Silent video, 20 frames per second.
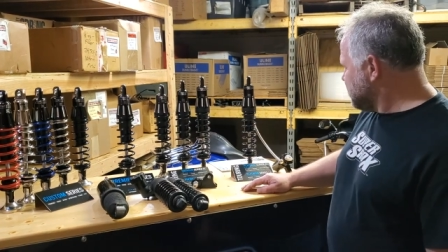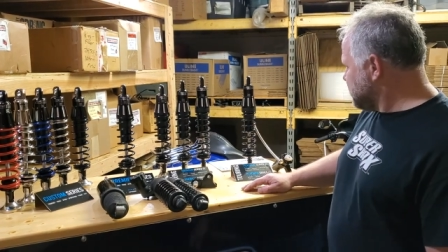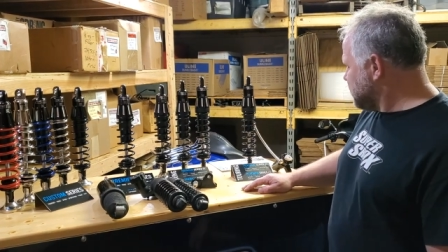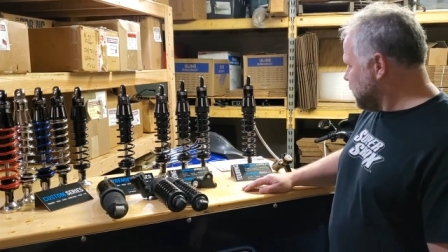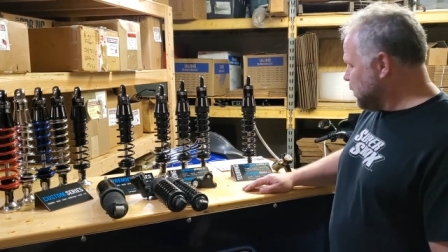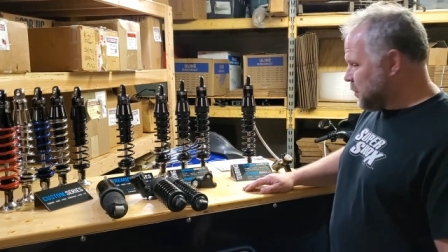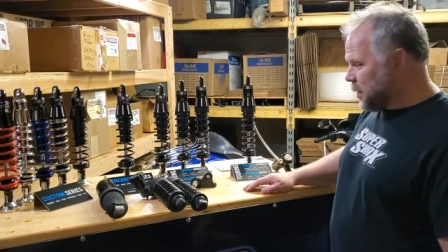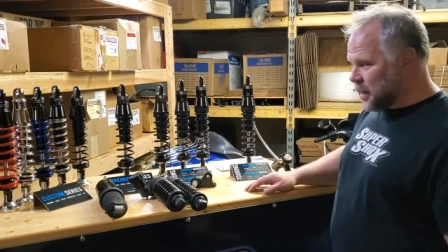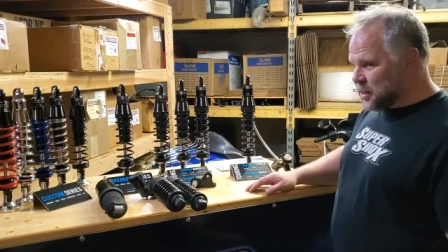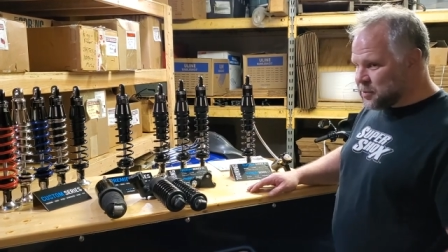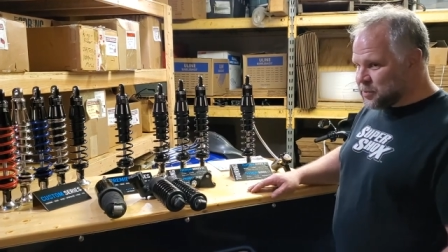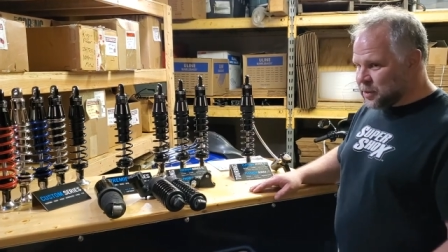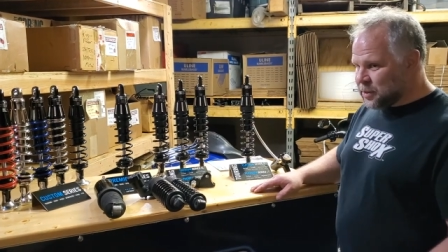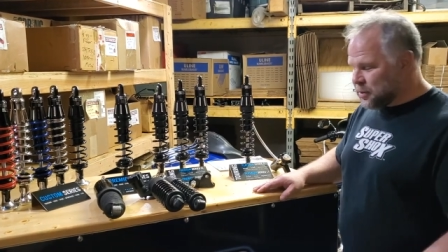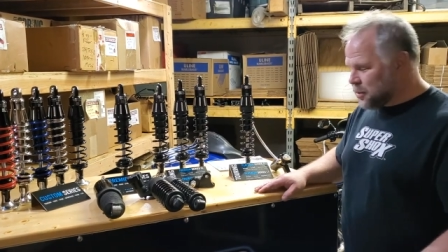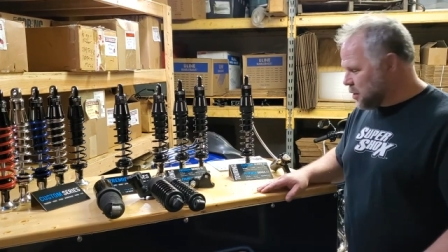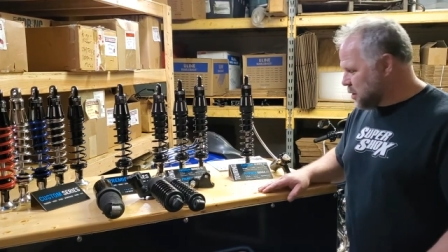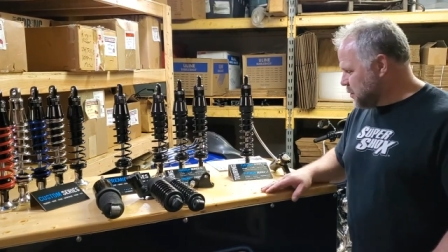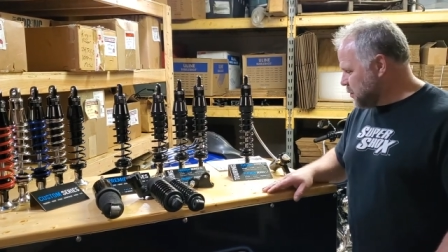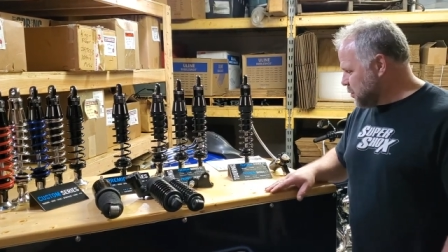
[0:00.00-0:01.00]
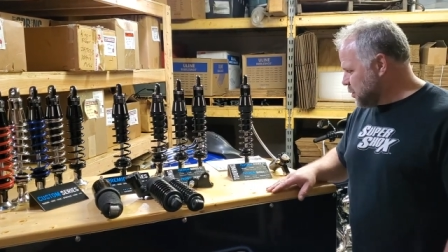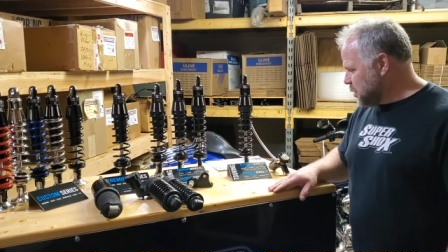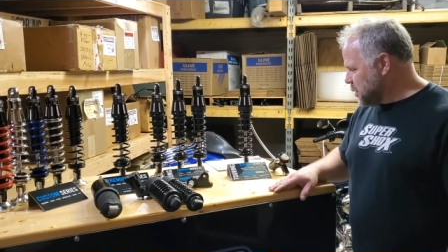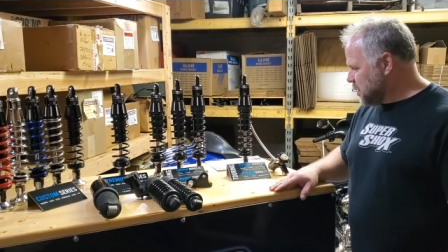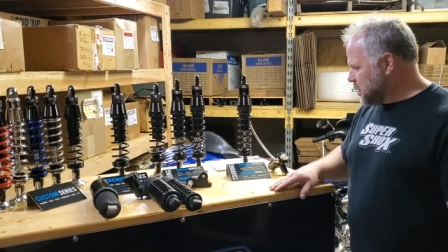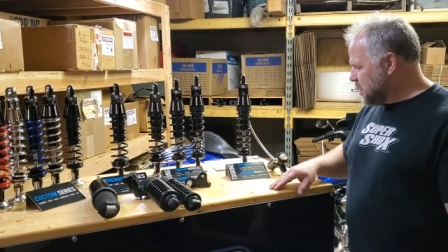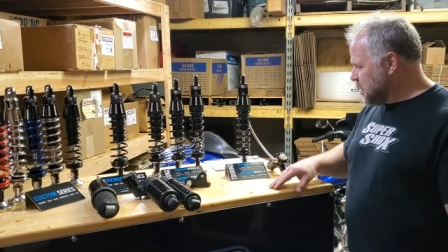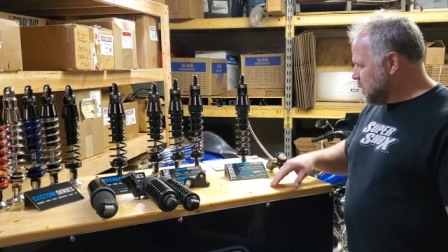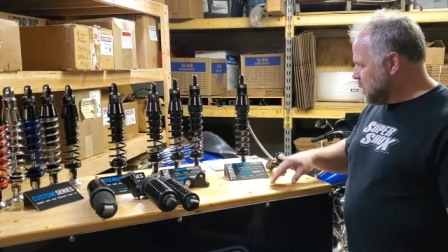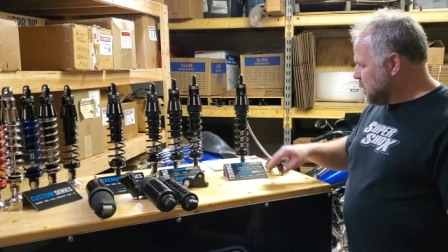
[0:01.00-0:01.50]
if that's what you're looking for.
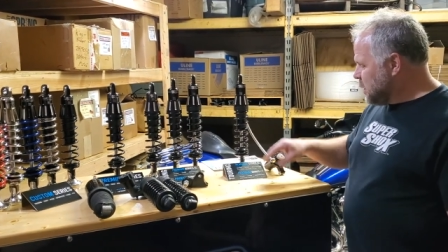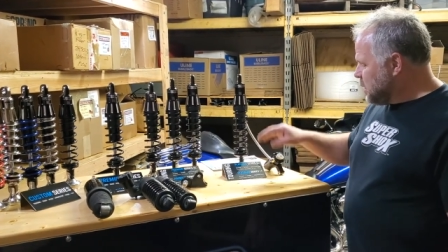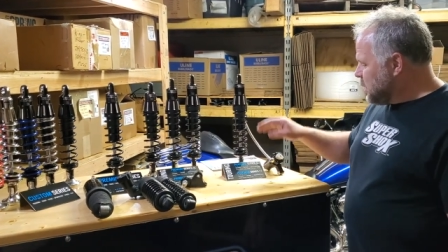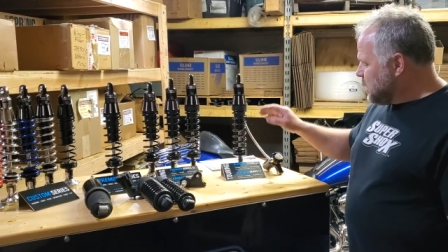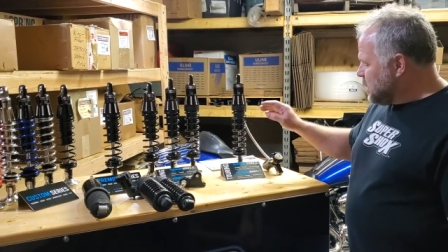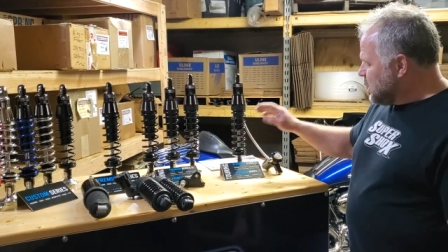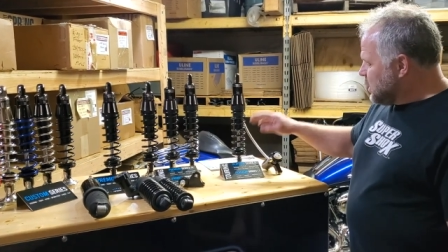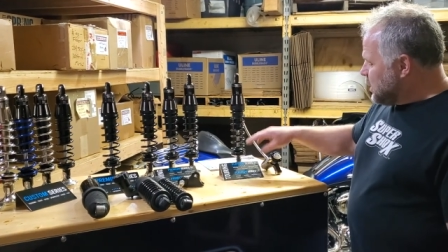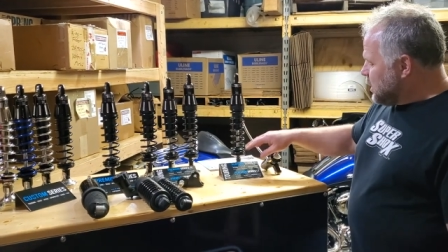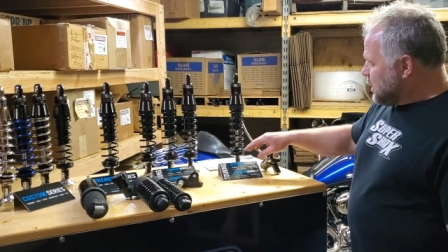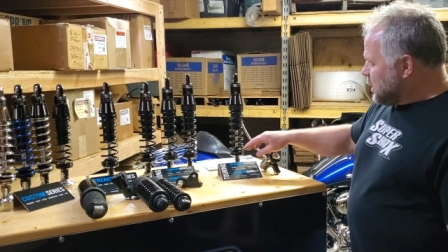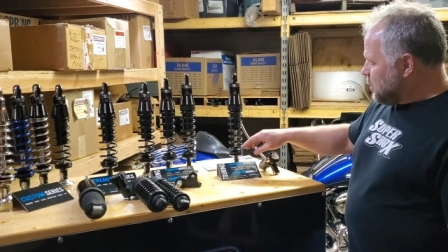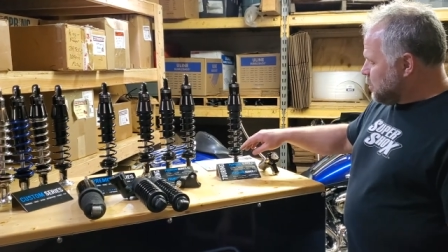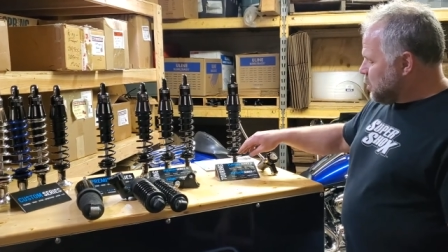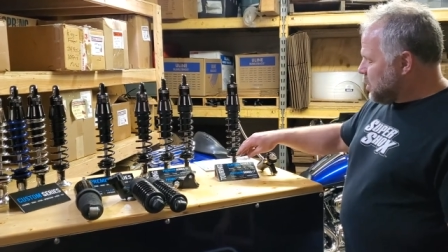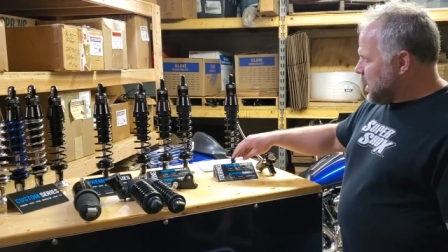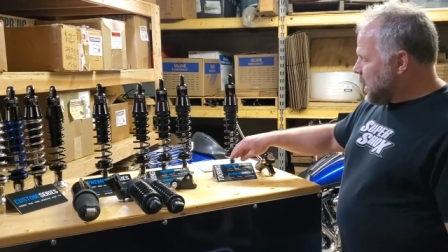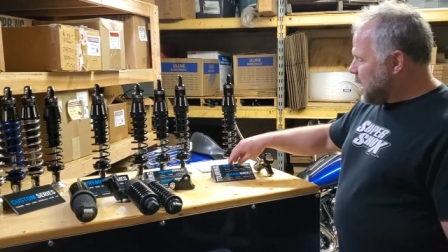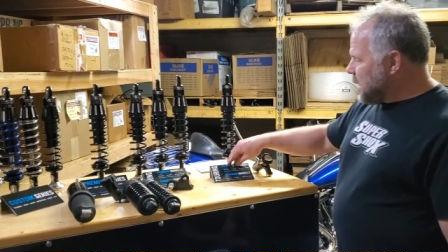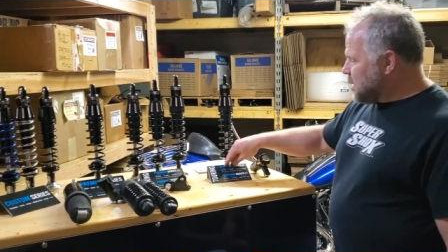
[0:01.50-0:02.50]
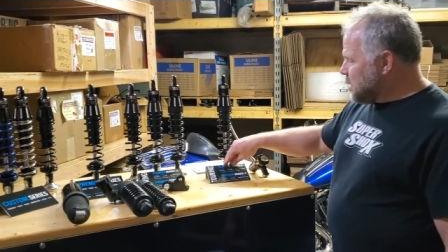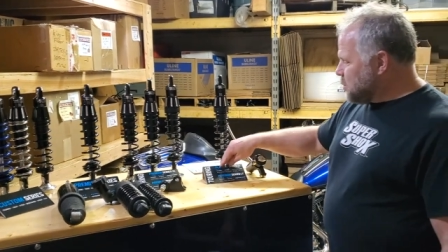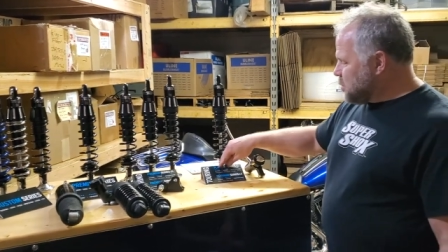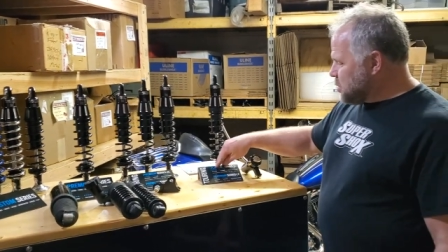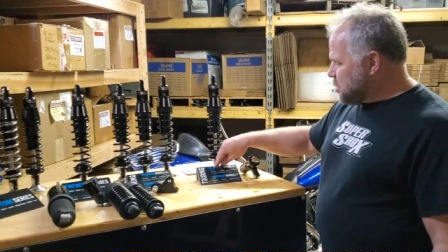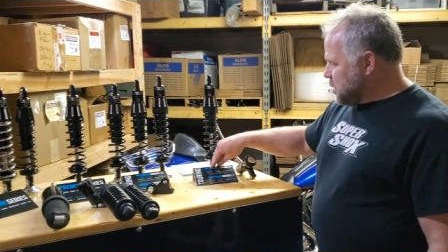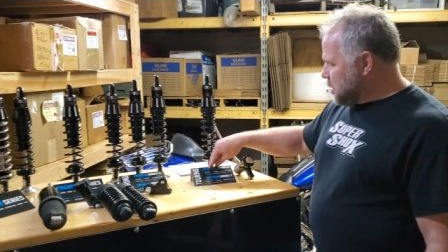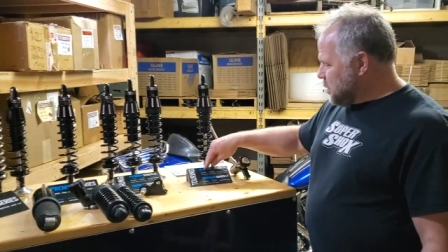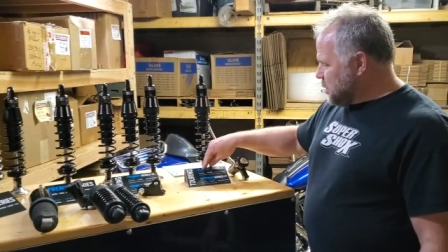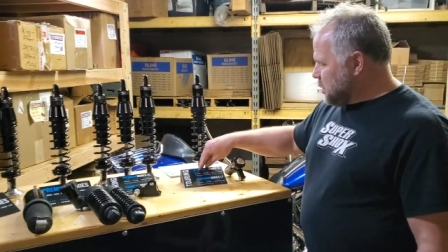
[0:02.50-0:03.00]
The Platinum
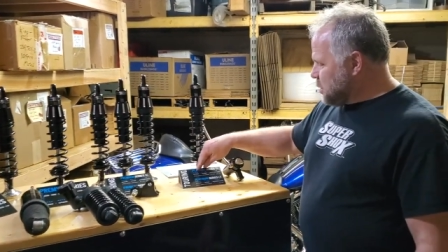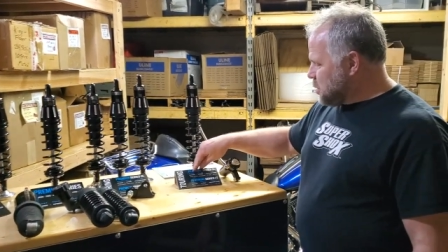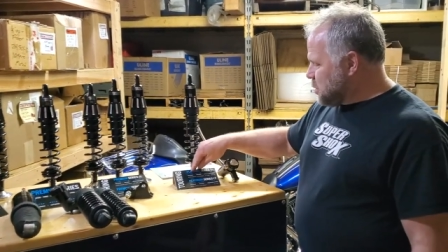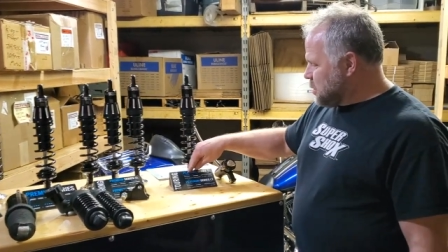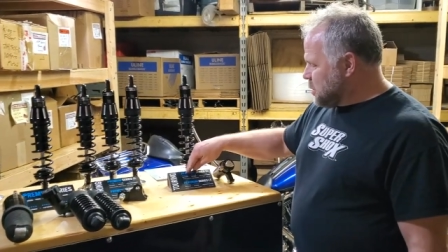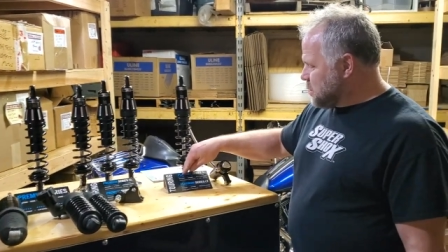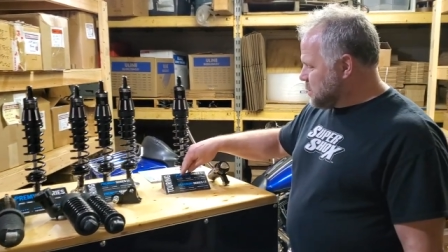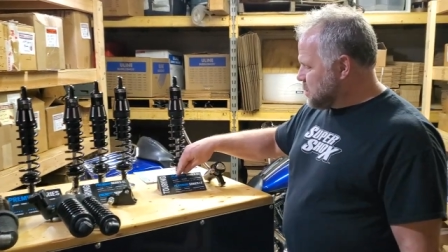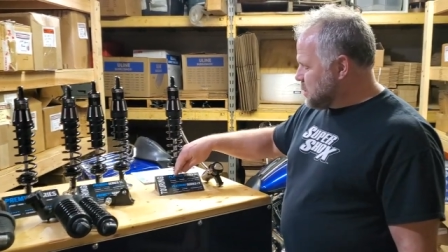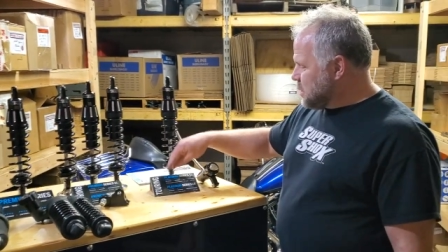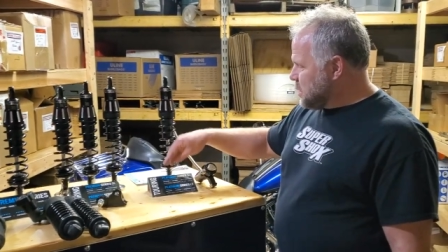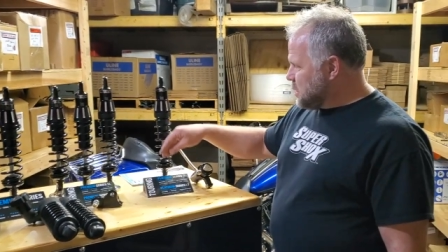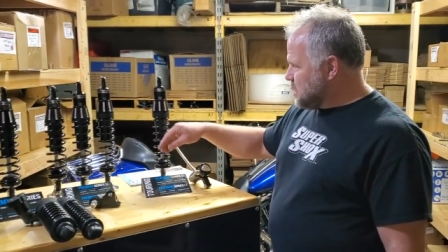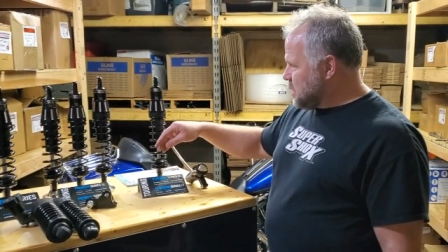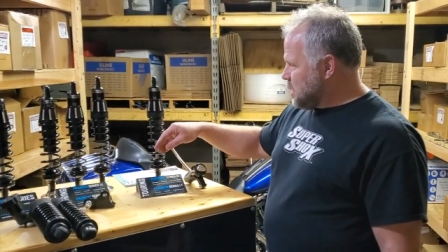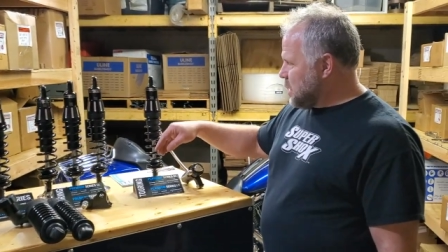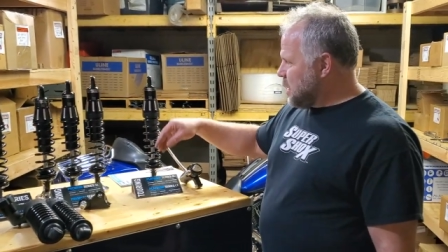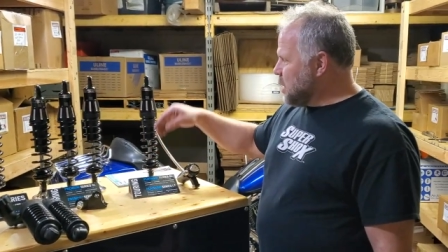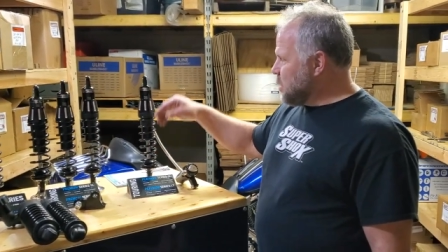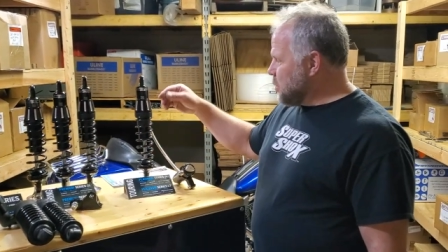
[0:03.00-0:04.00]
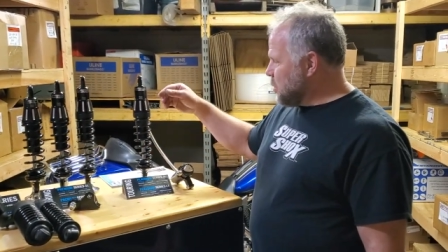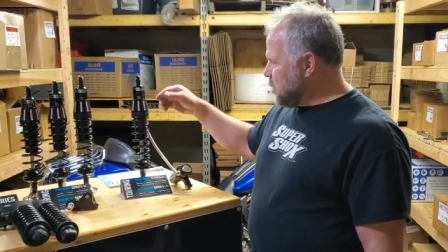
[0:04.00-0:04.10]
Series is another